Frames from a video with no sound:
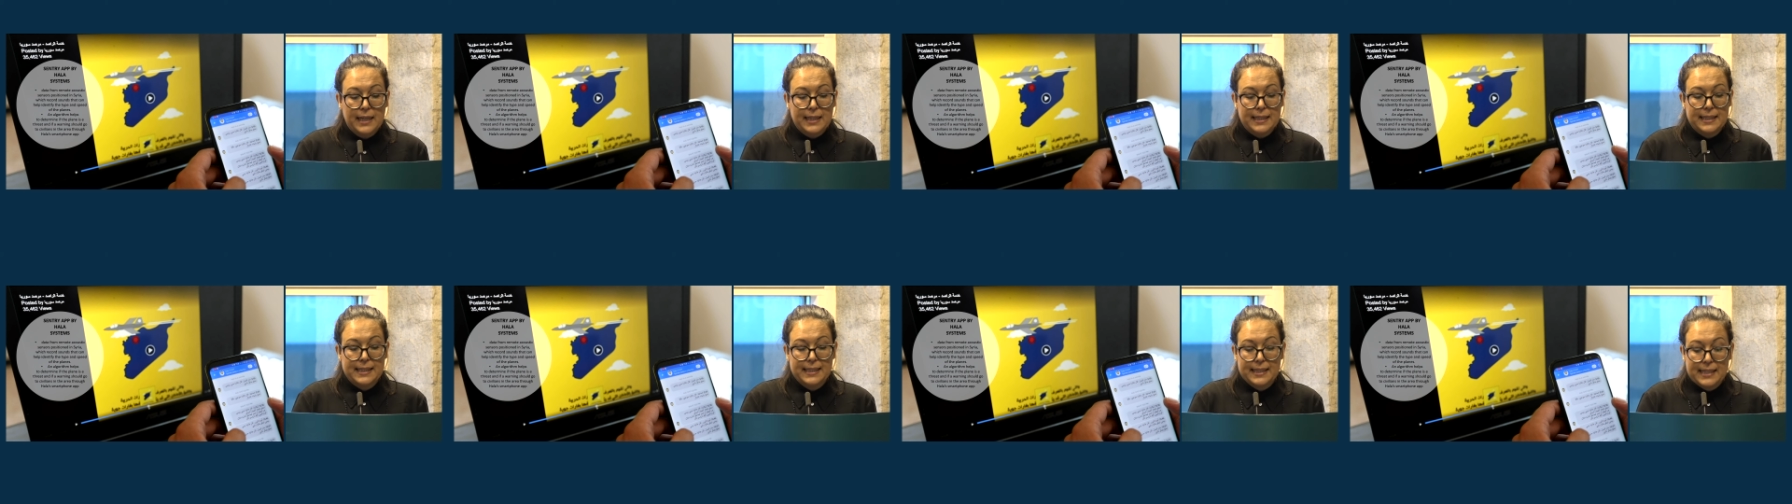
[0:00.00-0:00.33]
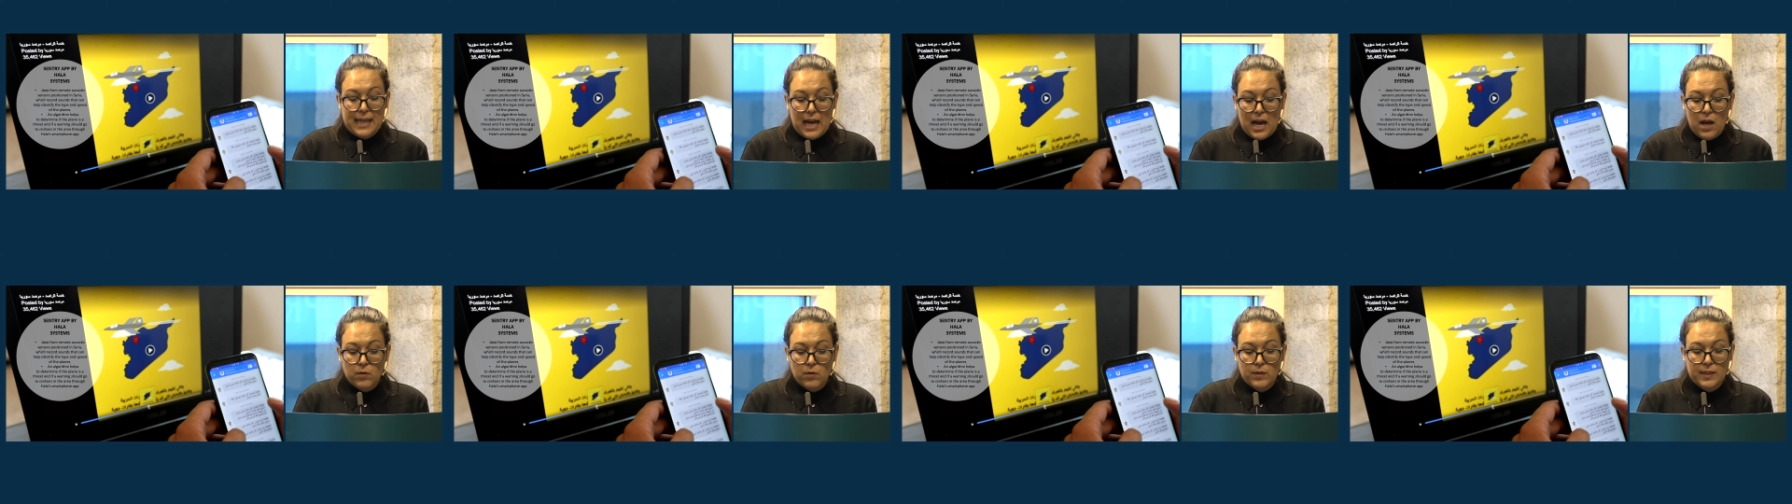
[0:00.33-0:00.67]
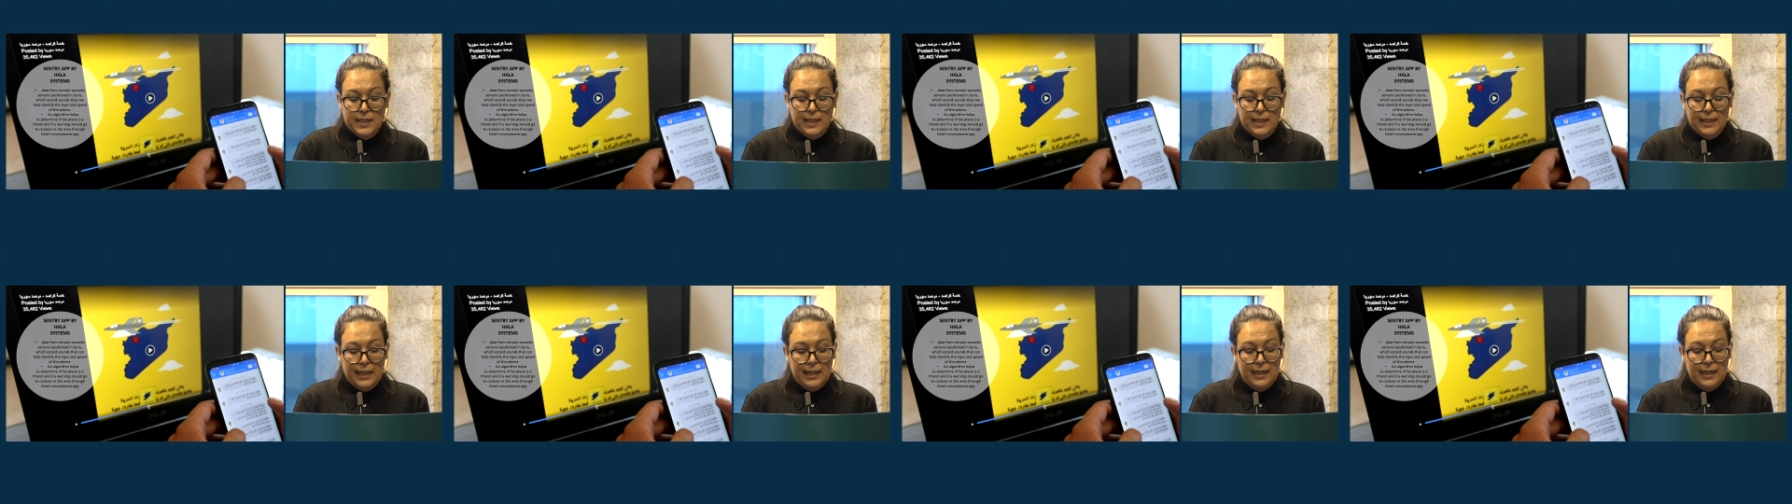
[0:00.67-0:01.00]
sounds
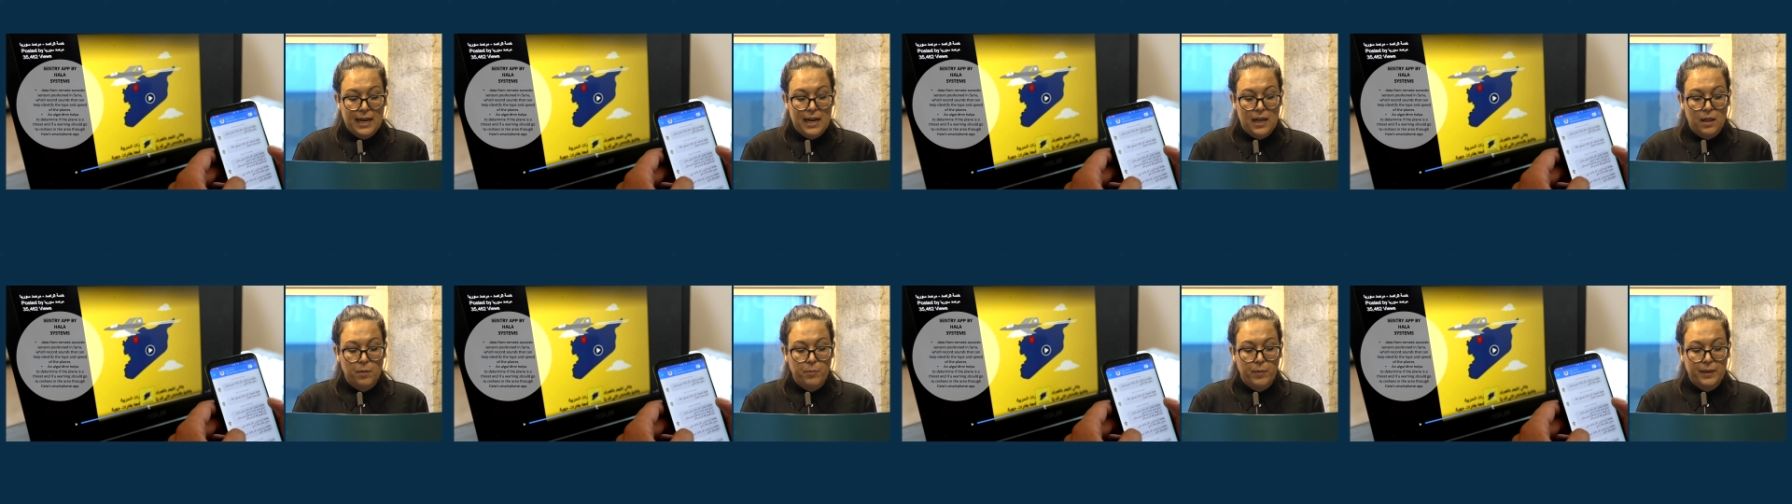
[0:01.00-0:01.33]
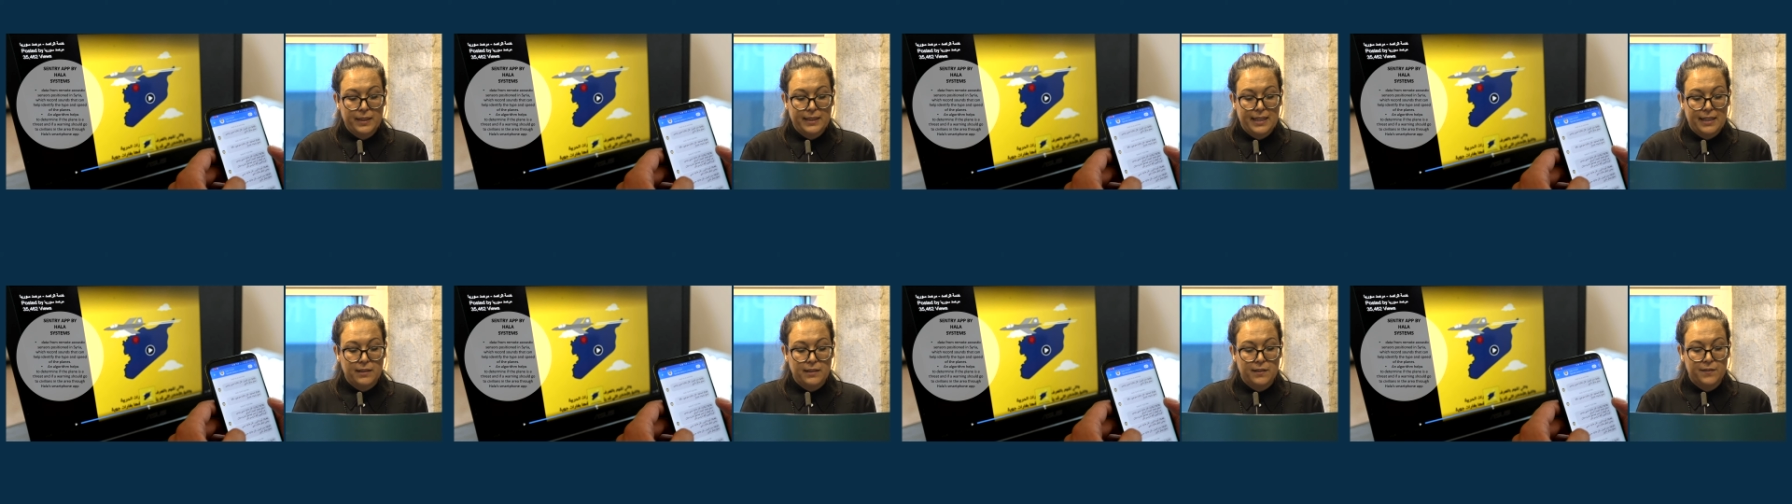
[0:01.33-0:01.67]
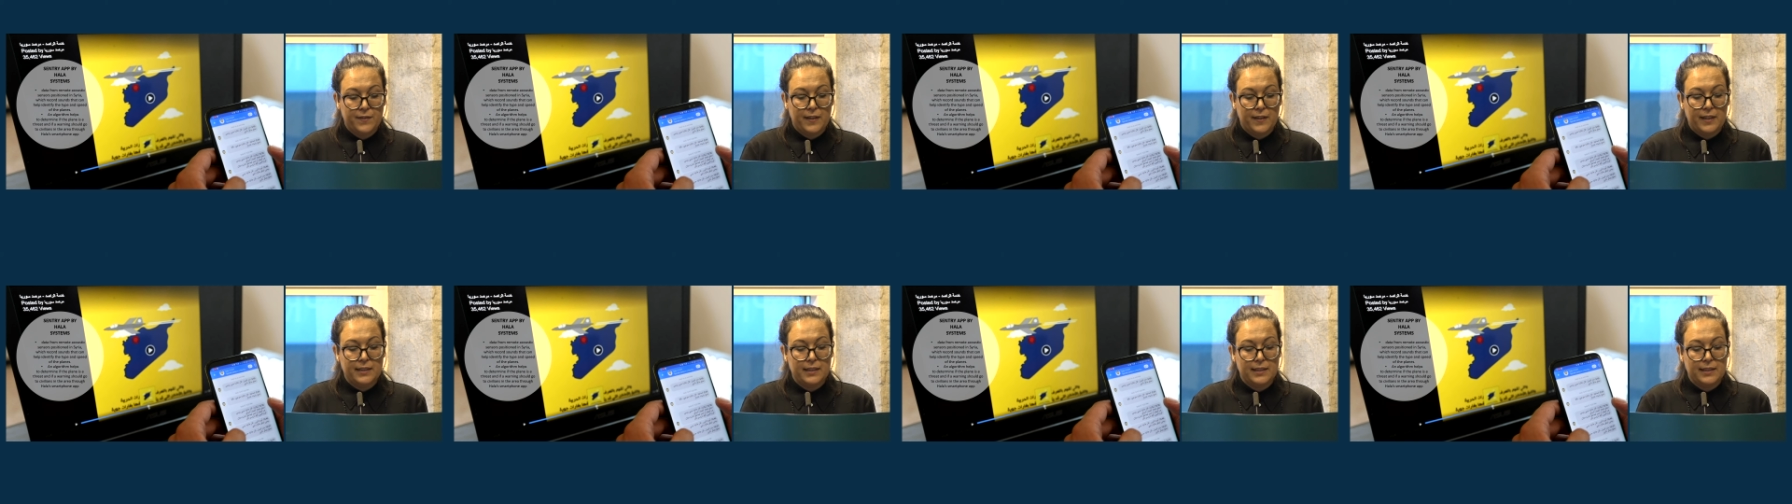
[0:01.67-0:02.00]
that can help
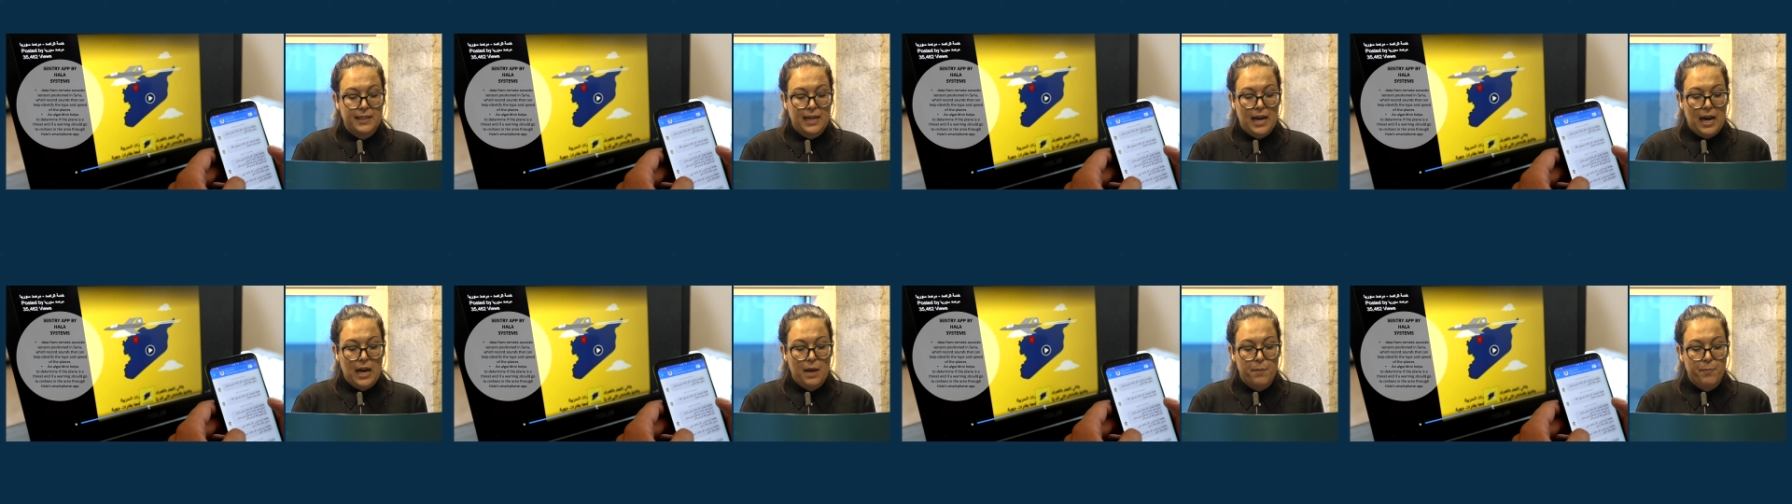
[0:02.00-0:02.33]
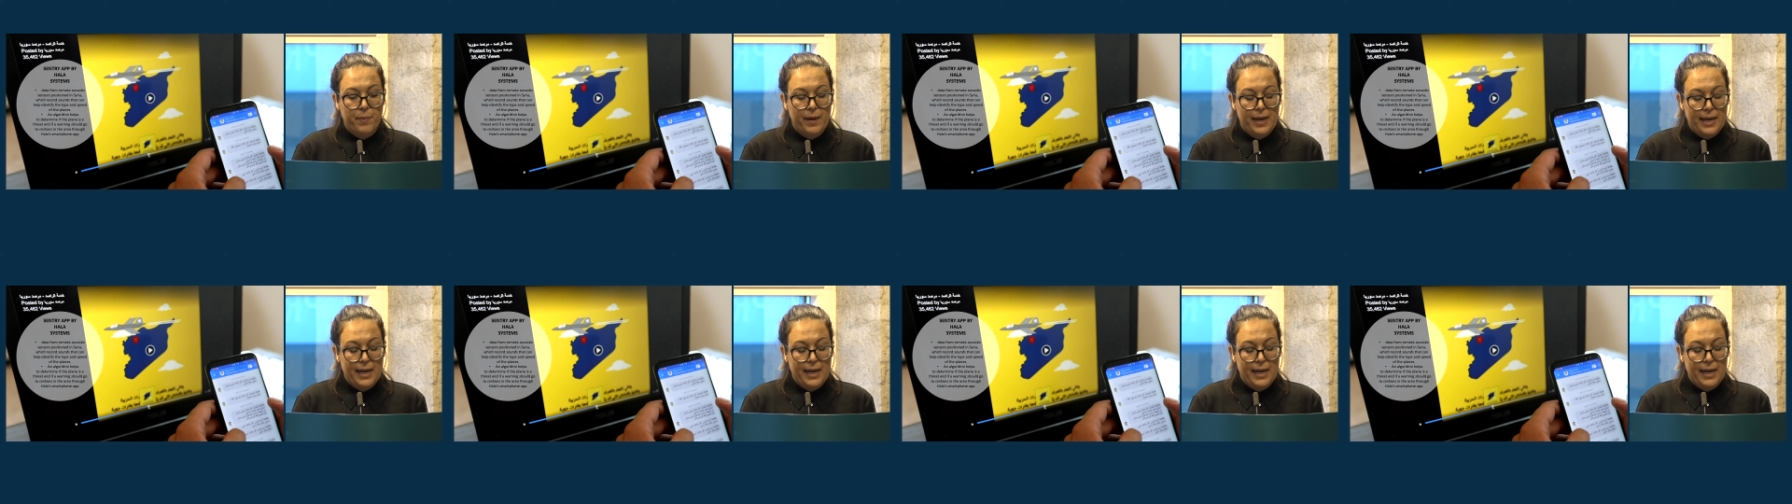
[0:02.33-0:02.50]
identify the type